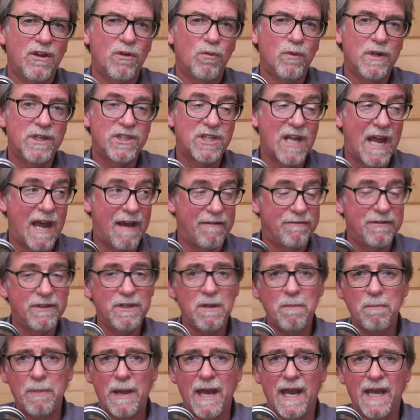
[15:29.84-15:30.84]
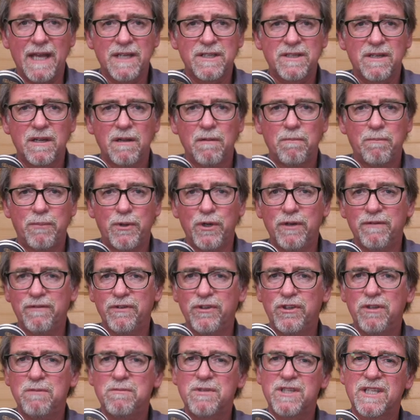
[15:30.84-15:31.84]
which have in the past
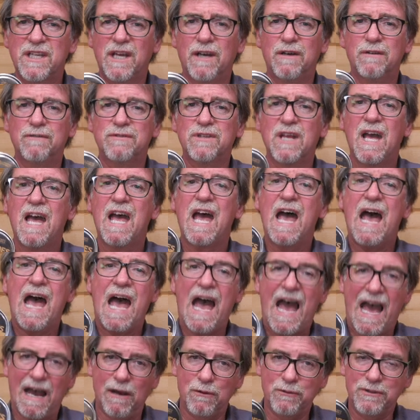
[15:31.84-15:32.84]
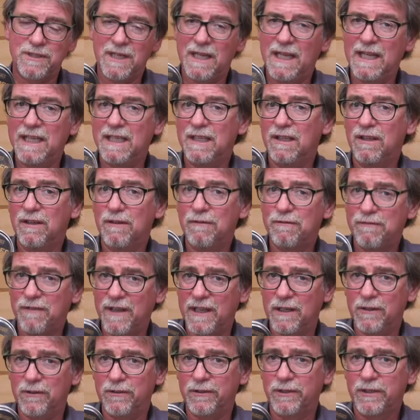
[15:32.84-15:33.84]
proven themselves out in the
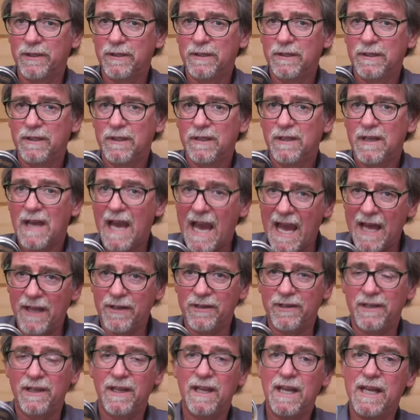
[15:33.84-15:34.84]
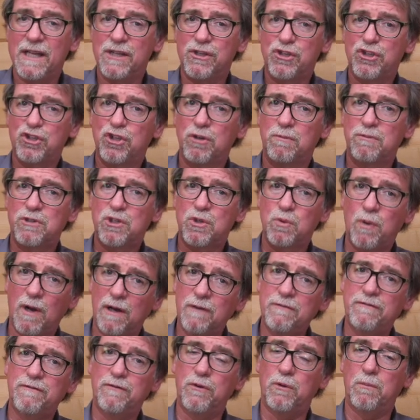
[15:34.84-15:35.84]
field and in sub
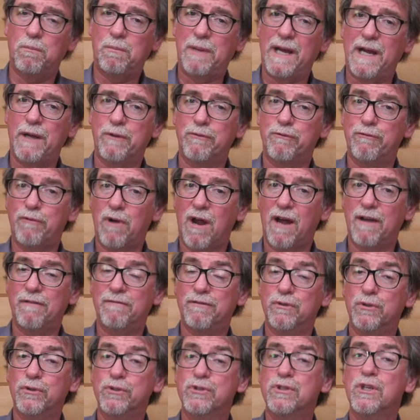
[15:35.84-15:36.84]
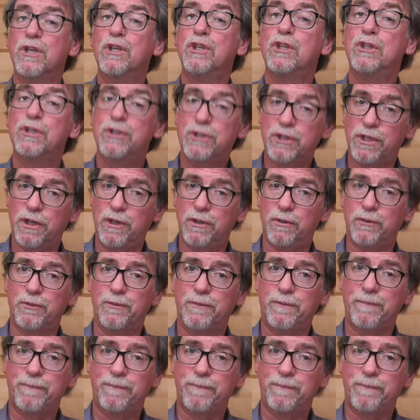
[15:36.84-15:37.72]
12 foot pound rifles too.